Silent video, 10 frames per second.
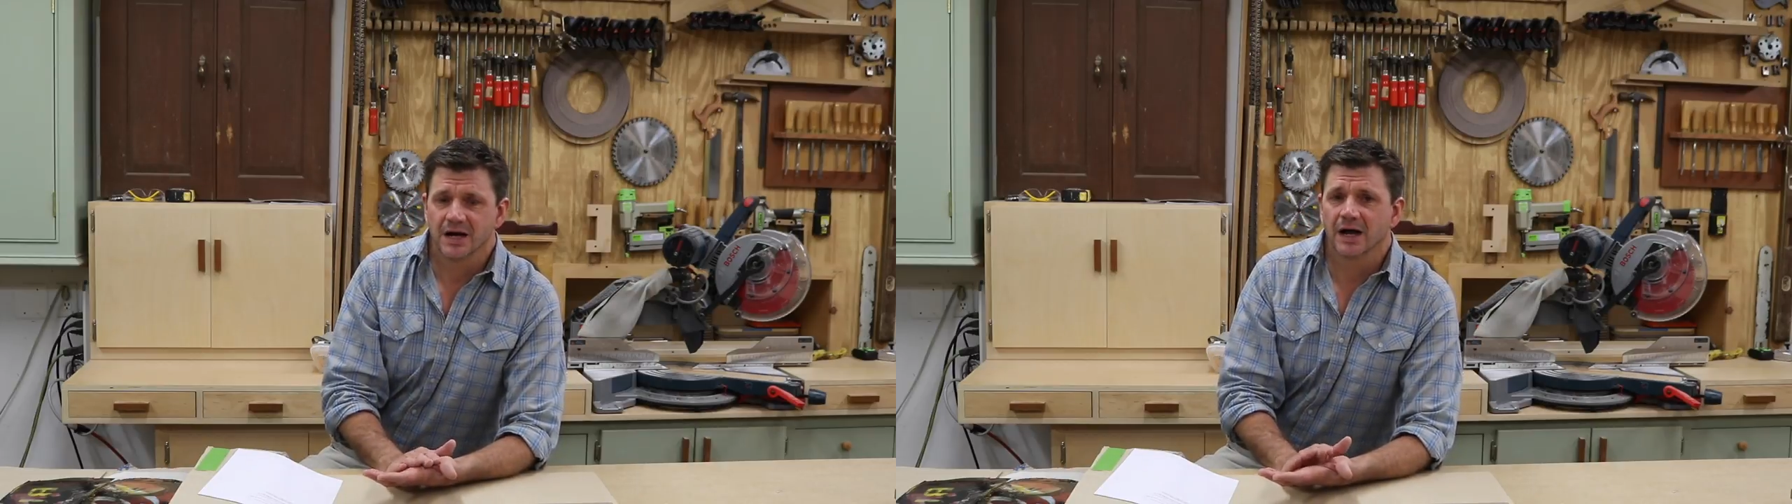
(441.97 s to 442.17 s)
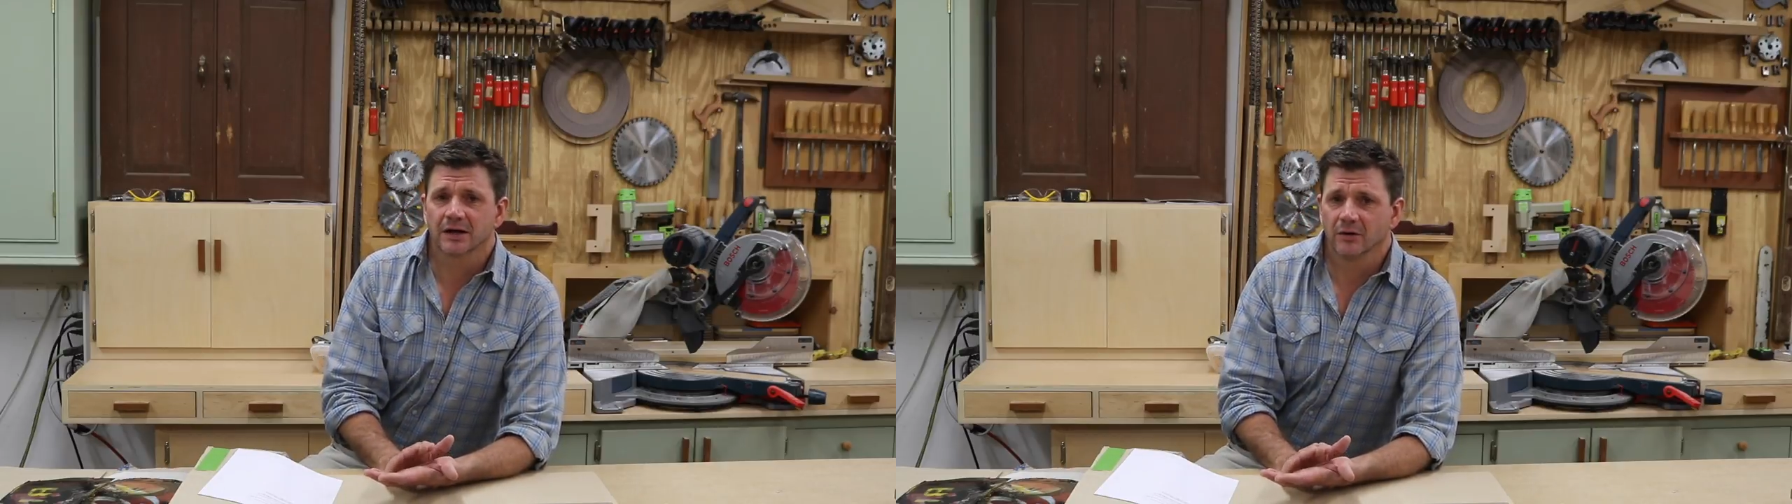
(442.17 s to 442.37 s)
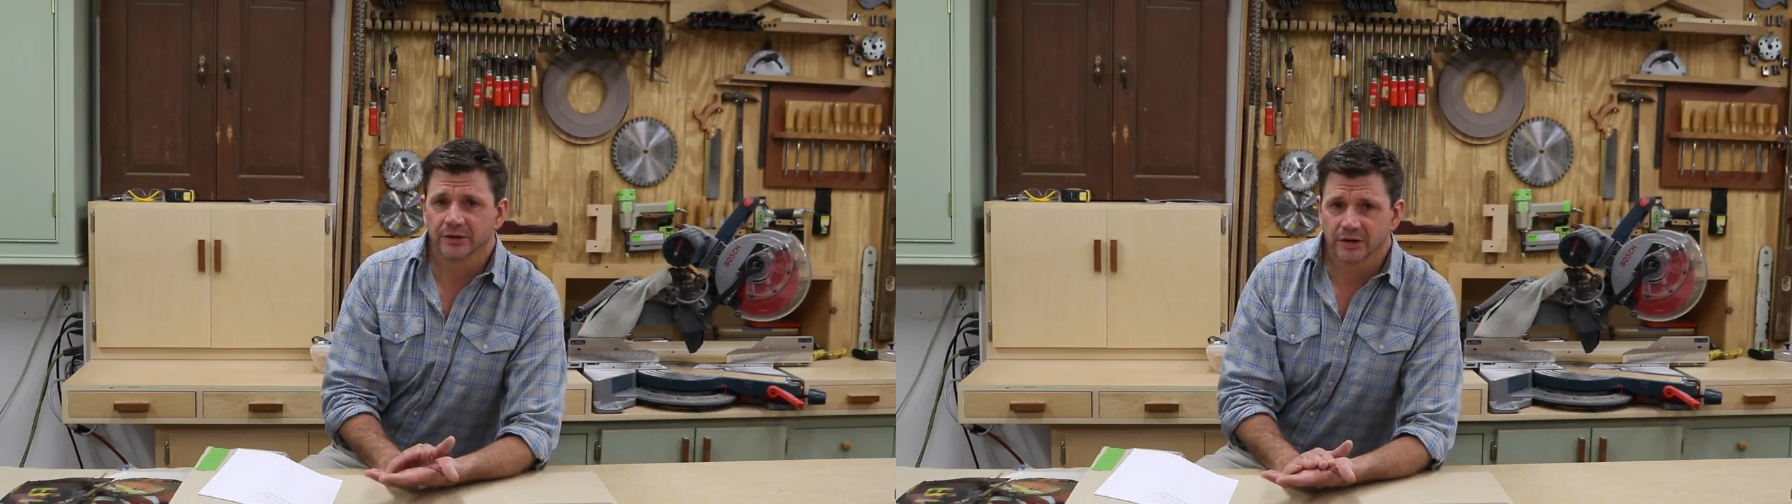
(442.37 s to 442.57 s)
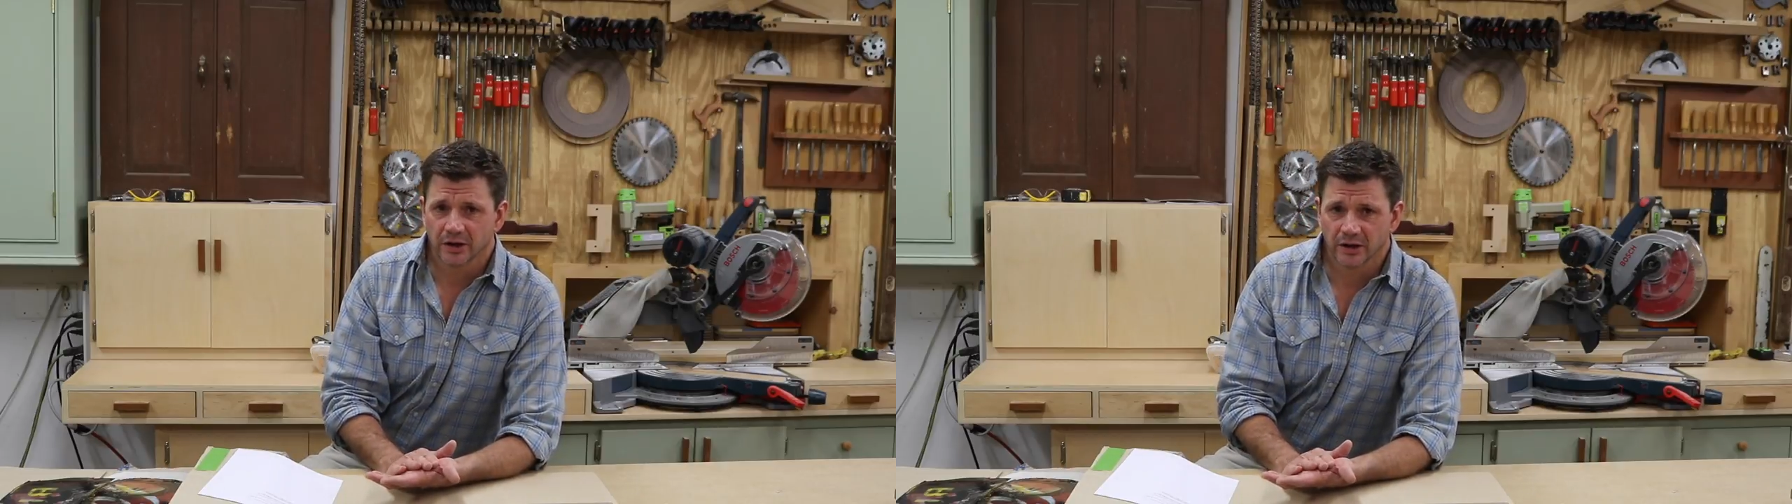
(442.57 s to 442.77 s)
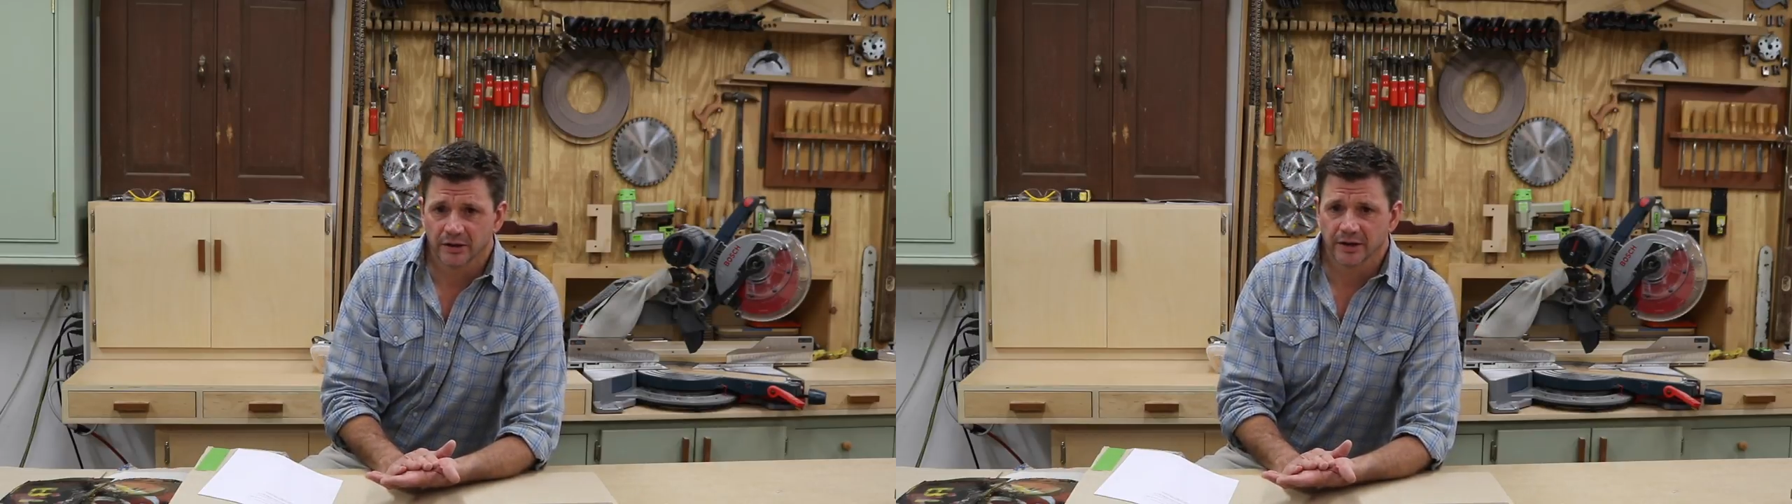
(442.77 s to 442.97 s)
not going to
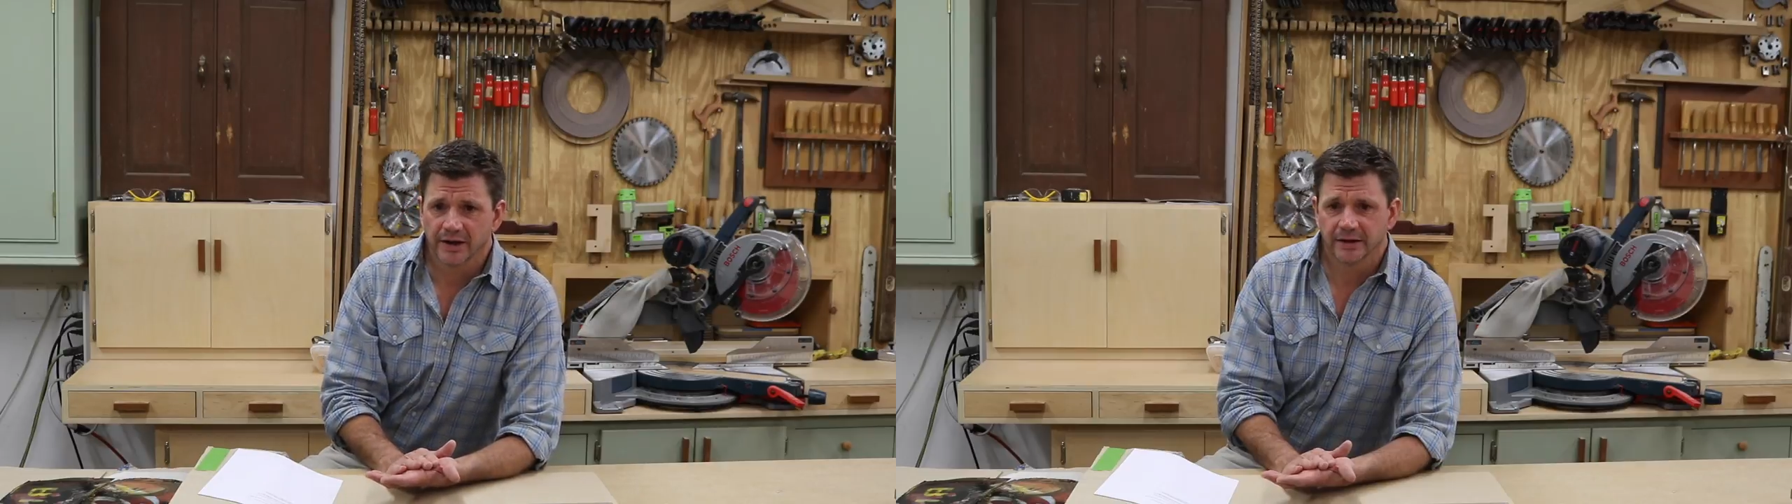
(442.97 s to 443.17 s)
hurt,